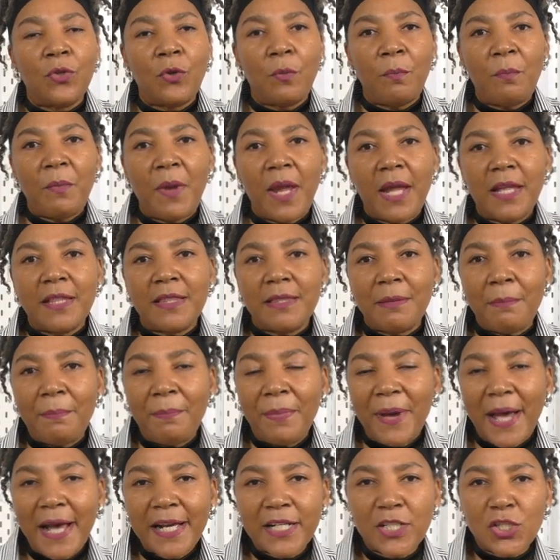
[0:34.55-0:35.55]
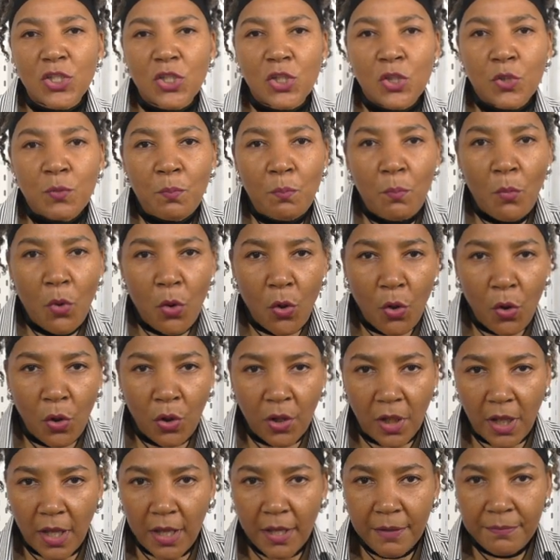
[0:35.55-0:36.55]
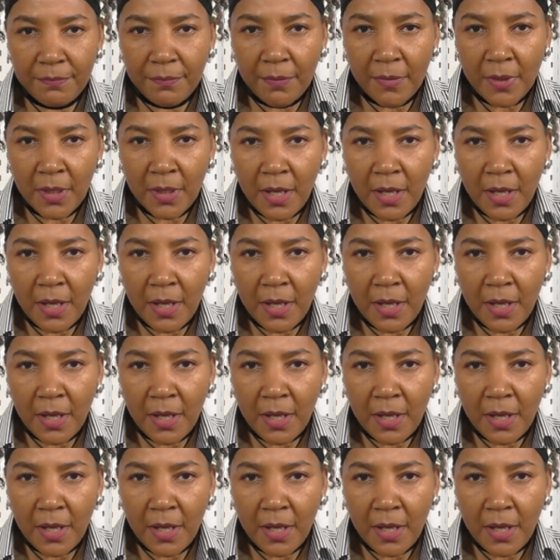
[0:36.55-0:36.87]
can make the back smaller